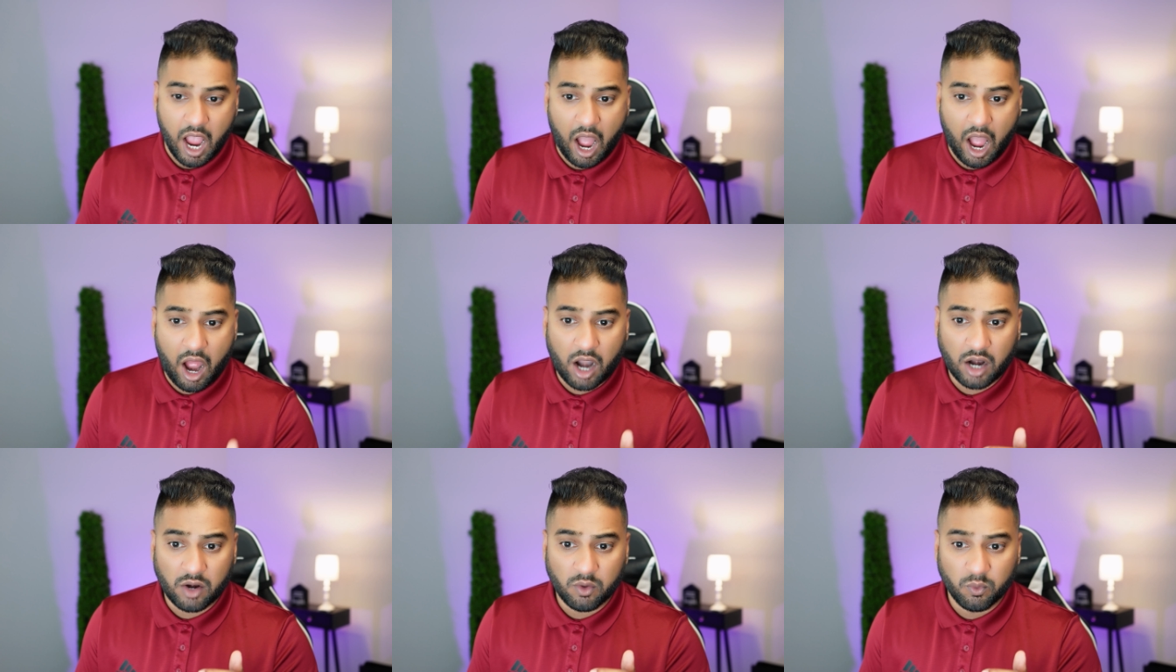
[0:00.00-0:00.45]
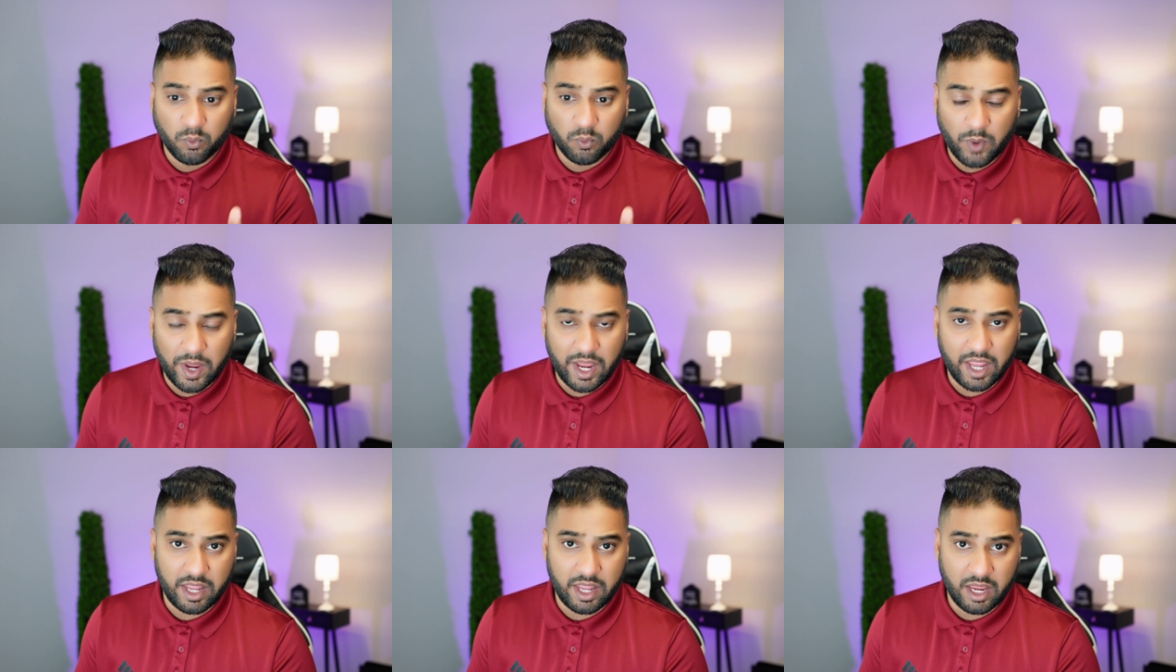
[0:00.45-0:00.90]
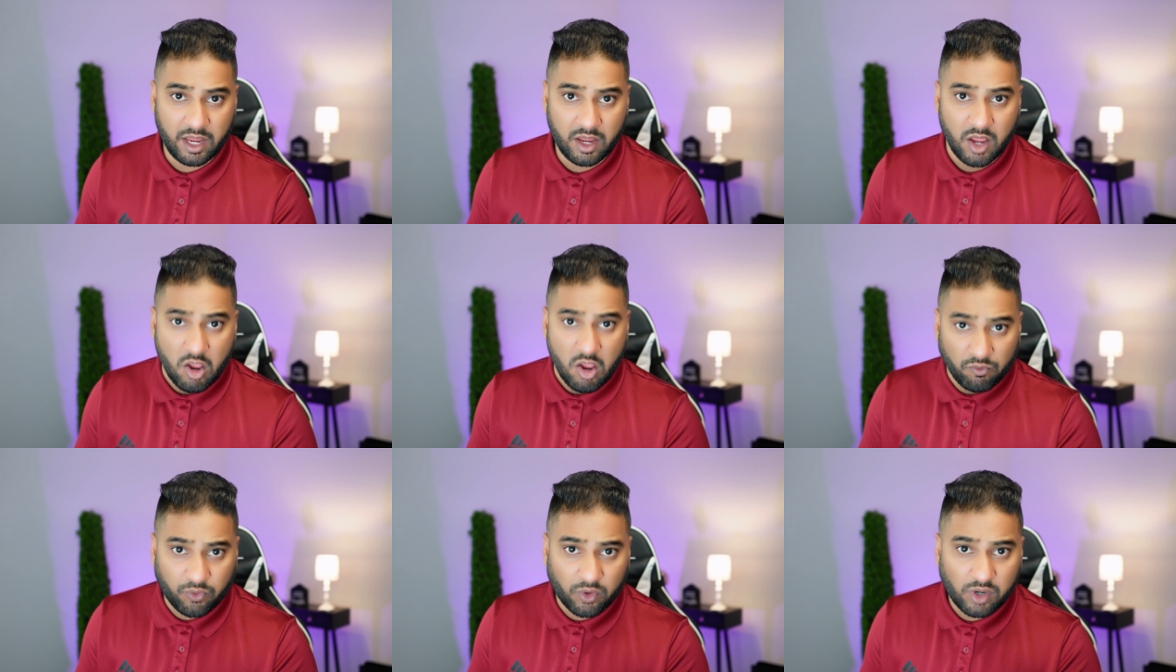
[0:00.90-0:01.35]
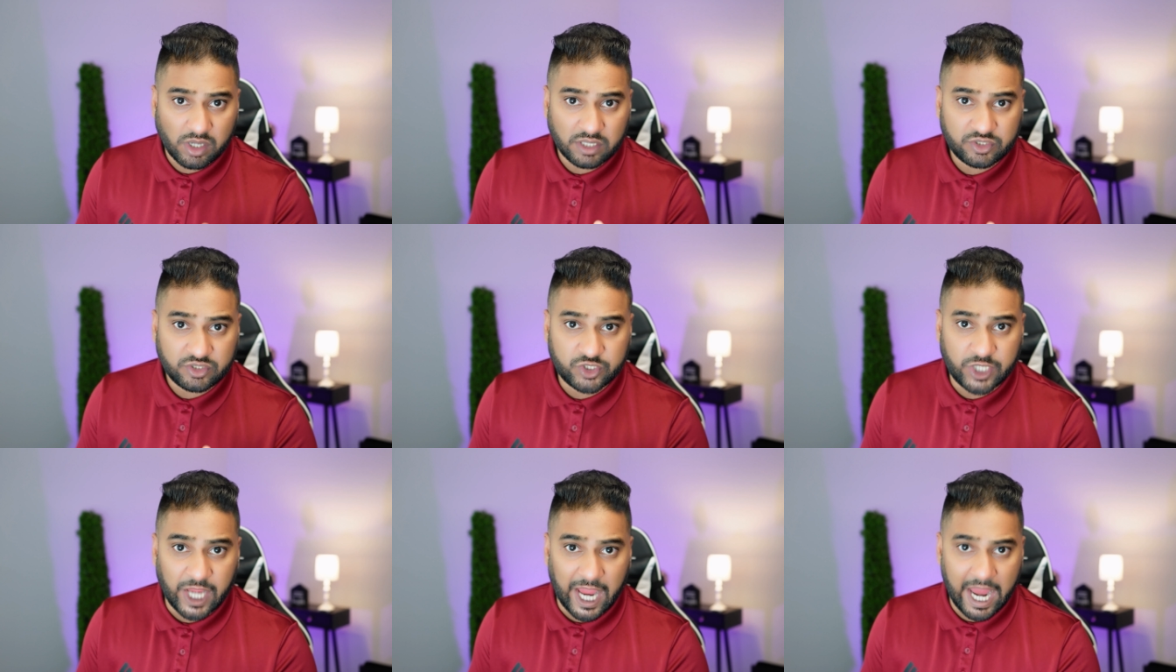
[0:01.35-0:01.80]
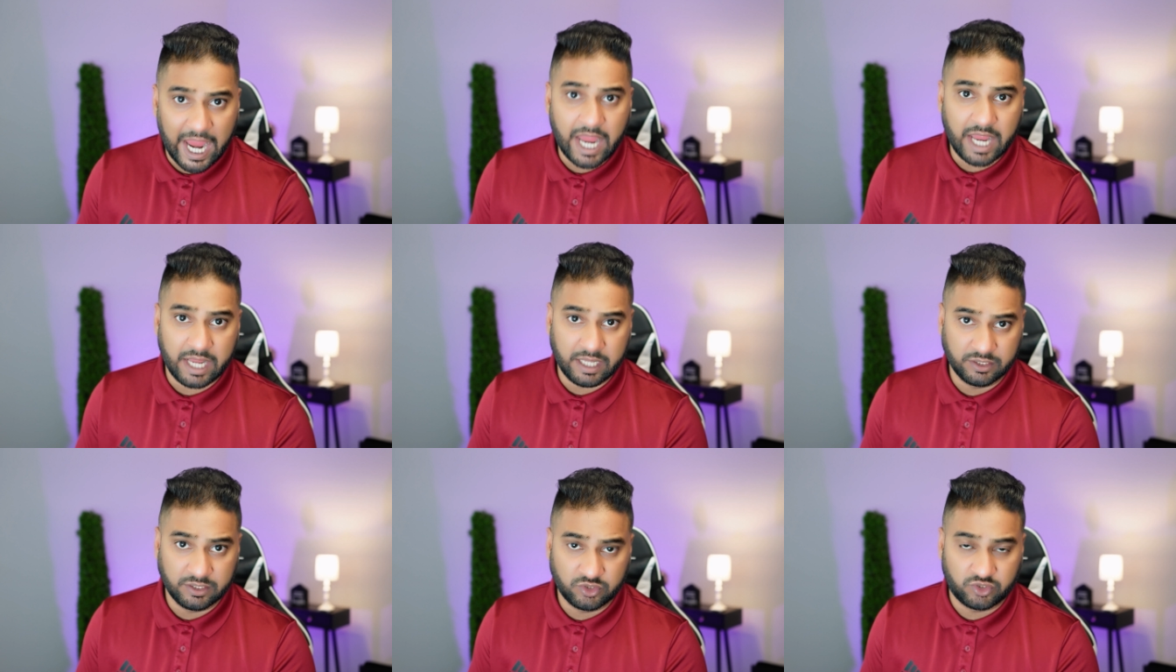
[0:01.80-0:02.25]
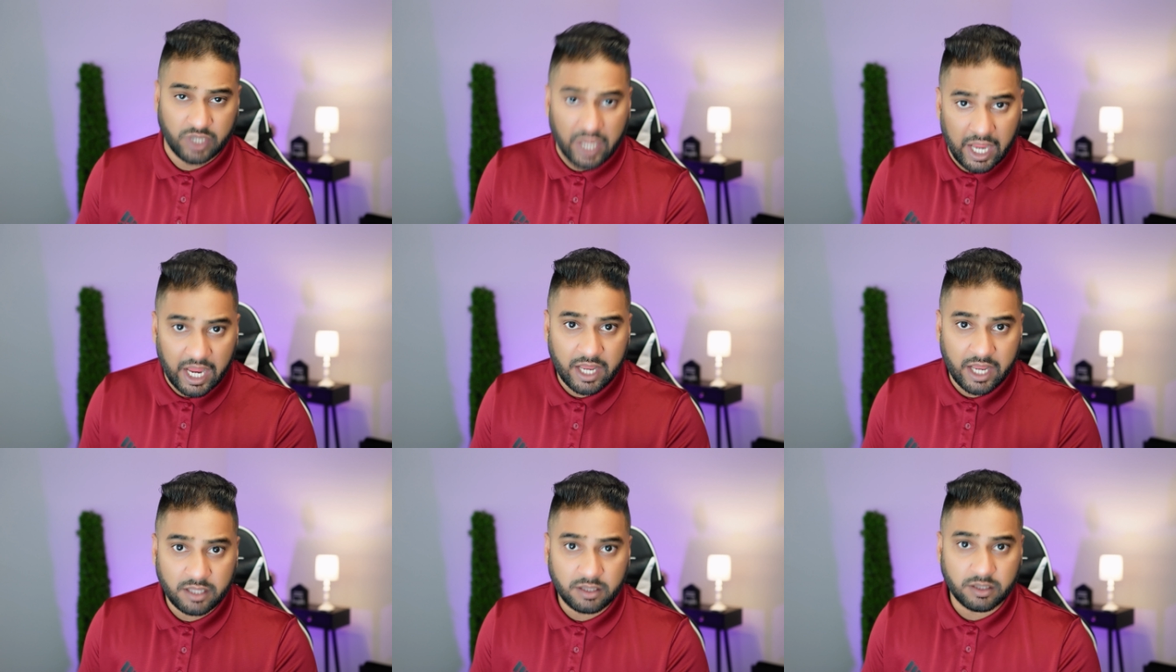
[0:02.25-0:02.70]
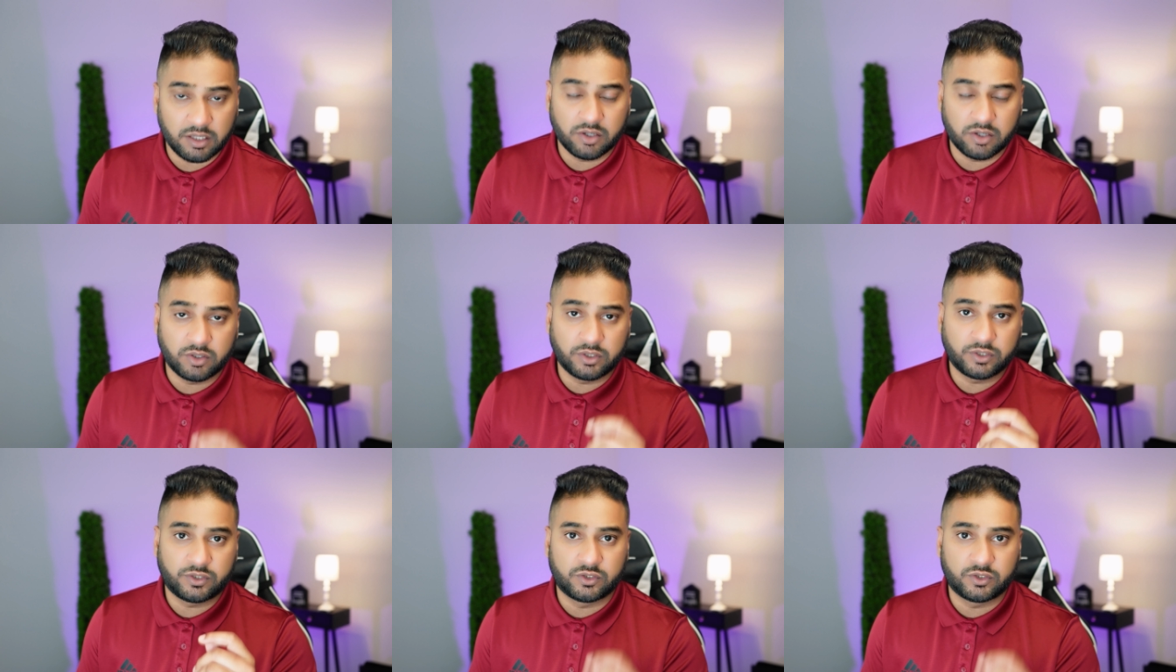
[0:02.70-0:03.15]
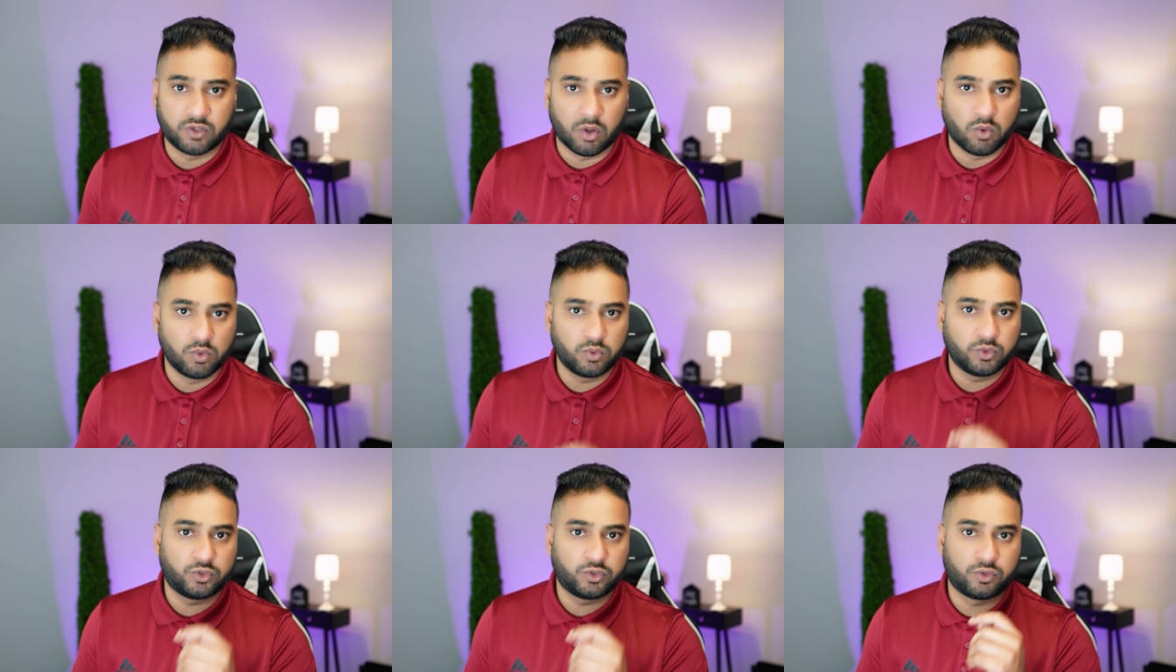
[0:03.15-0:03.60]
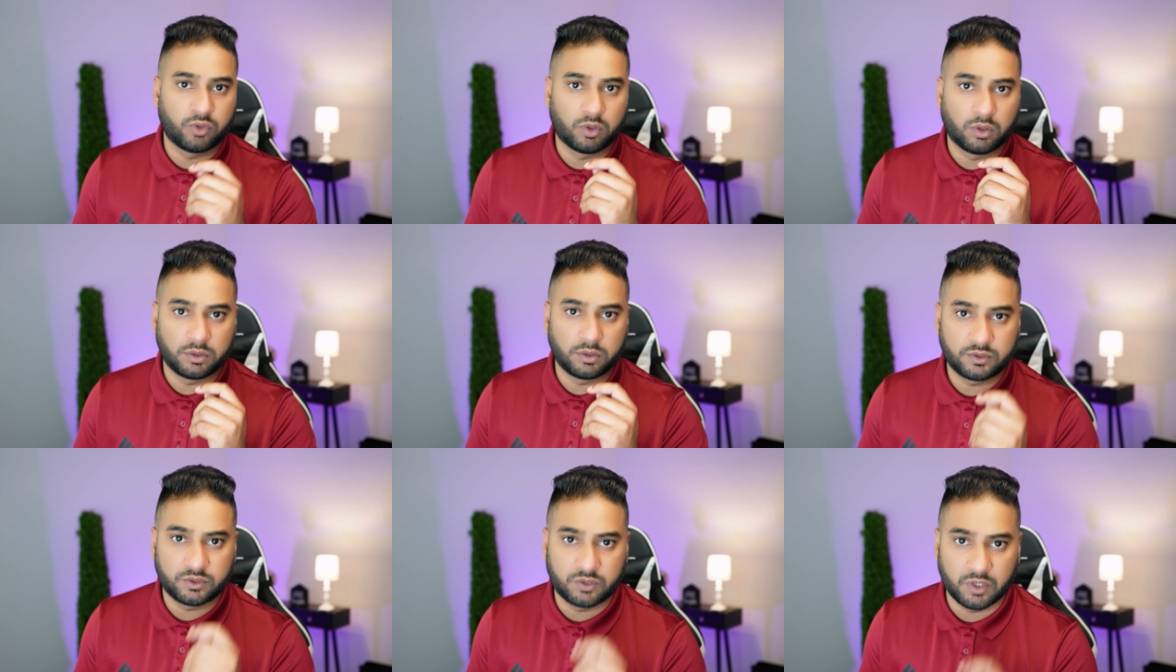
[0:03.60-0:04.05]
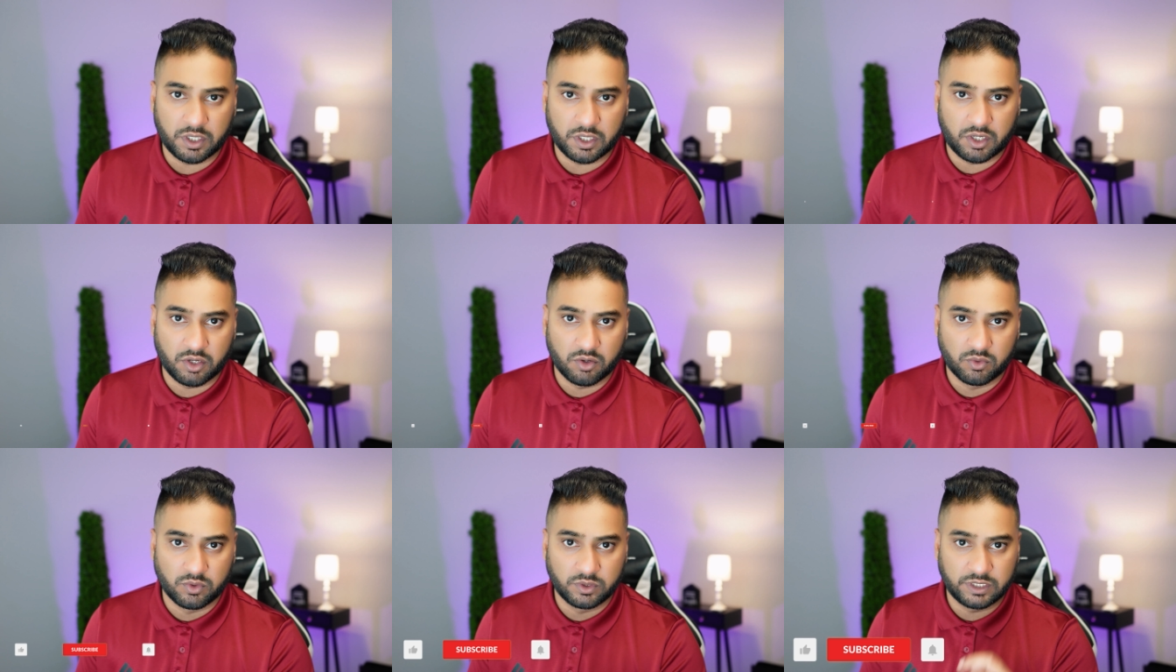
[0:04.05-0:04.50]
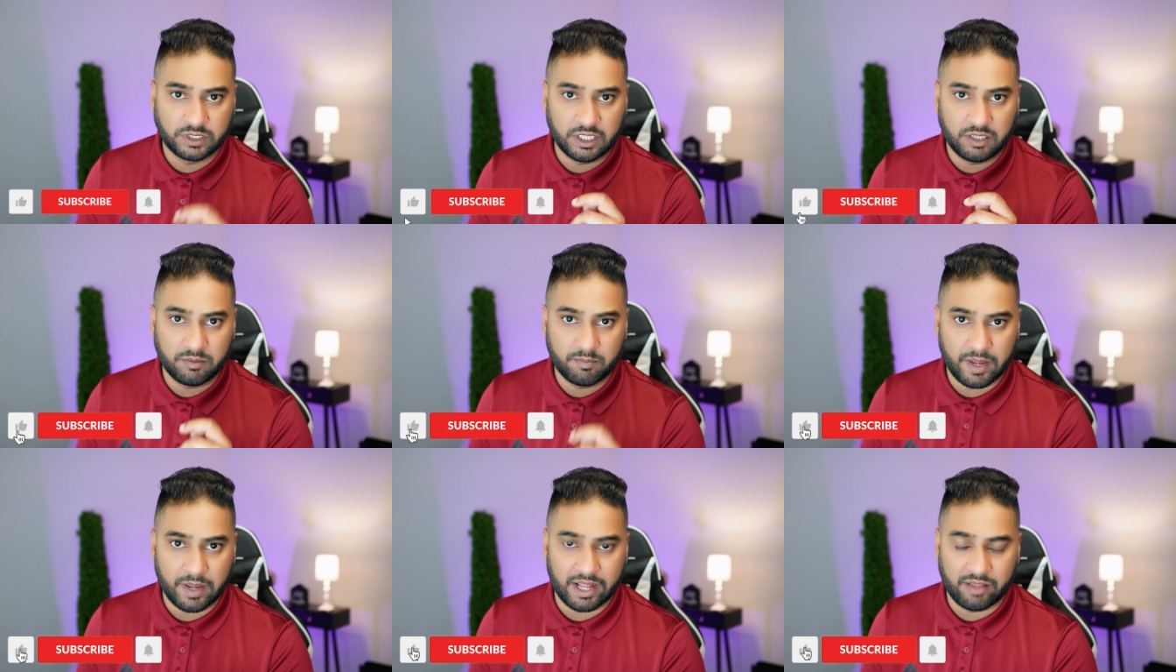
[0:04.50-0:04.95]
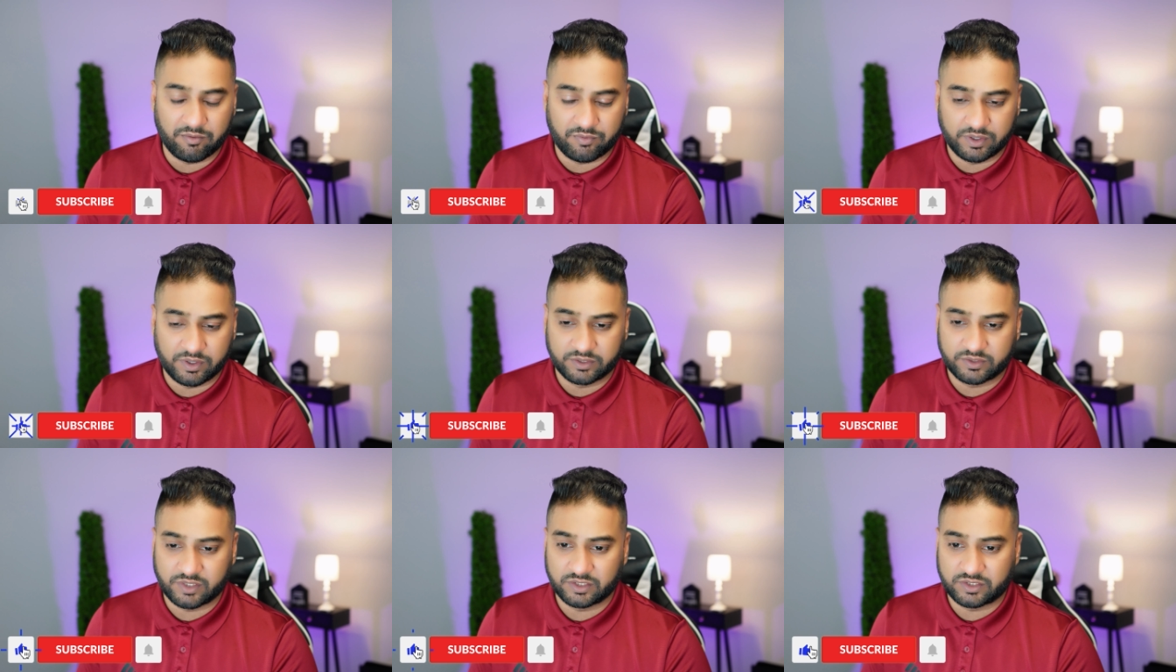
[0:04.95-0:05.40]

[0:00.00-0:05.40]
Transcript: are waiting for a change in their social security benefits,